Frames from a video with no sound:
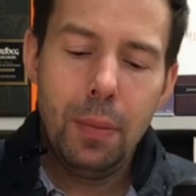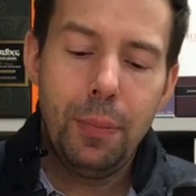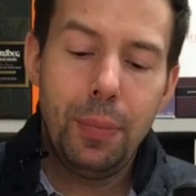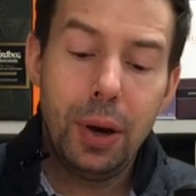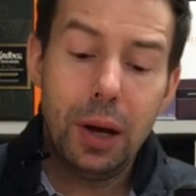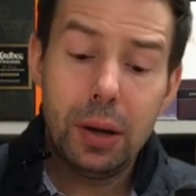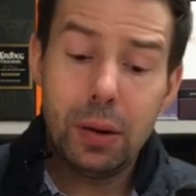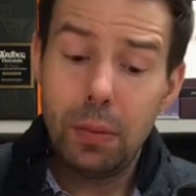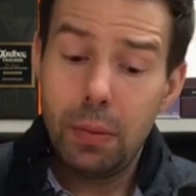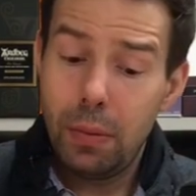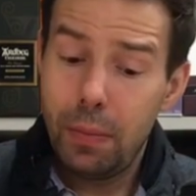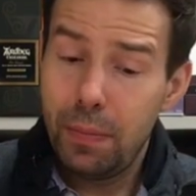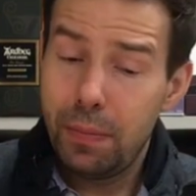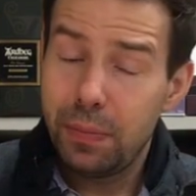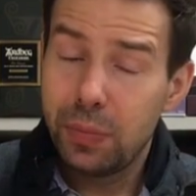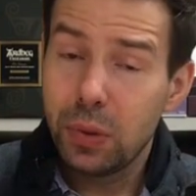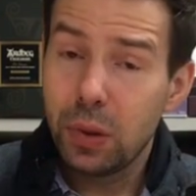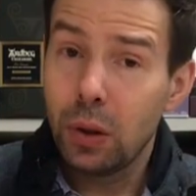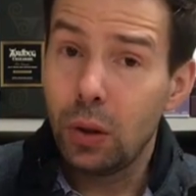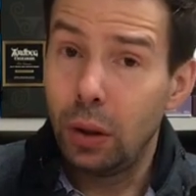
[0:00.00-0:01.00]
But
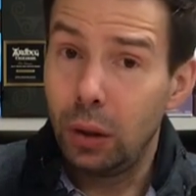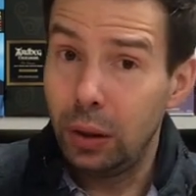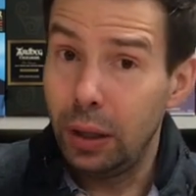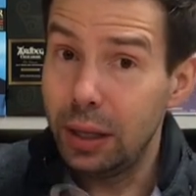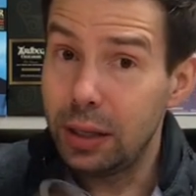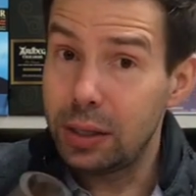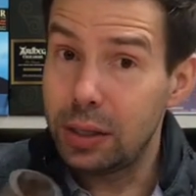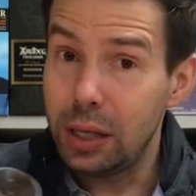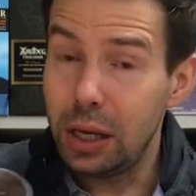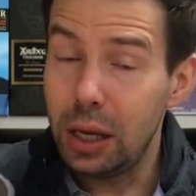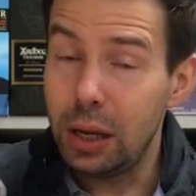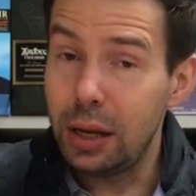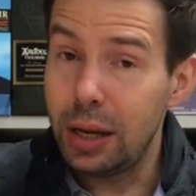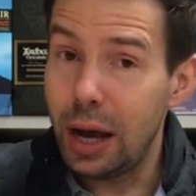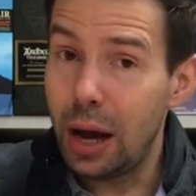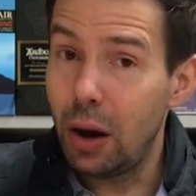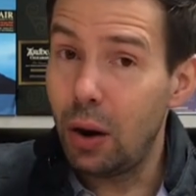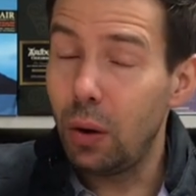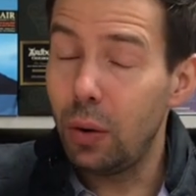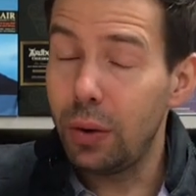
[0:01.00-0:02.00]
let's see.
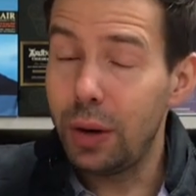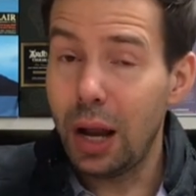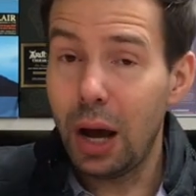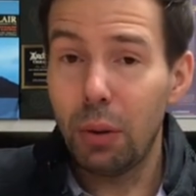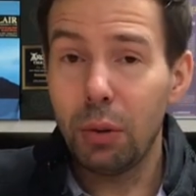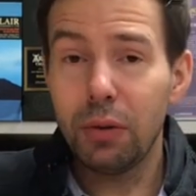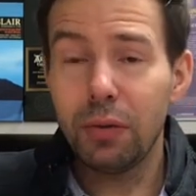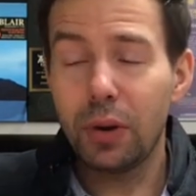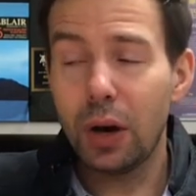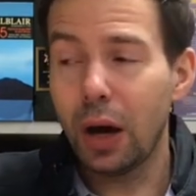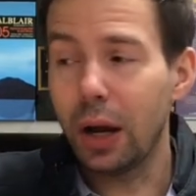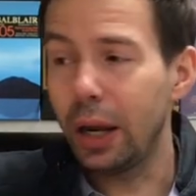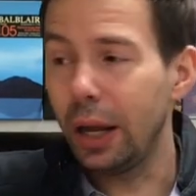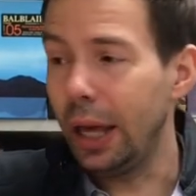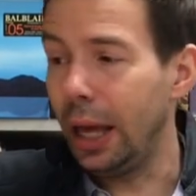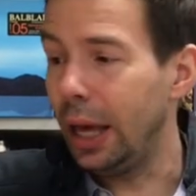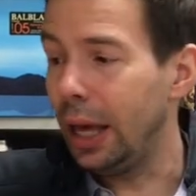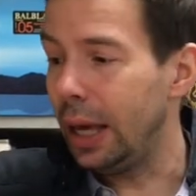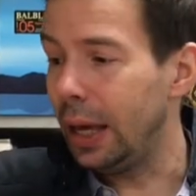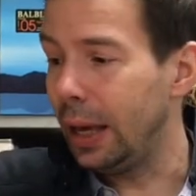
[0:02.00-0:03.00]
Now we've got
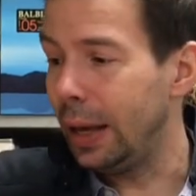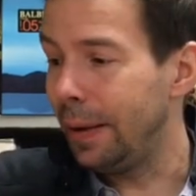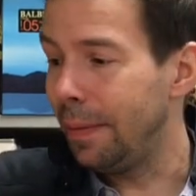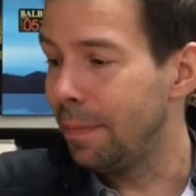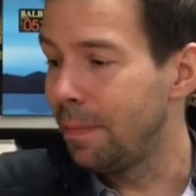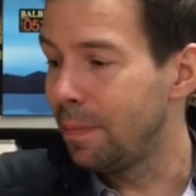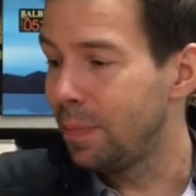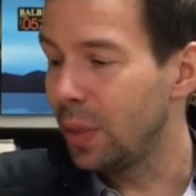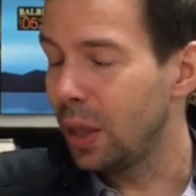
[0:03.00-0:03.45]
a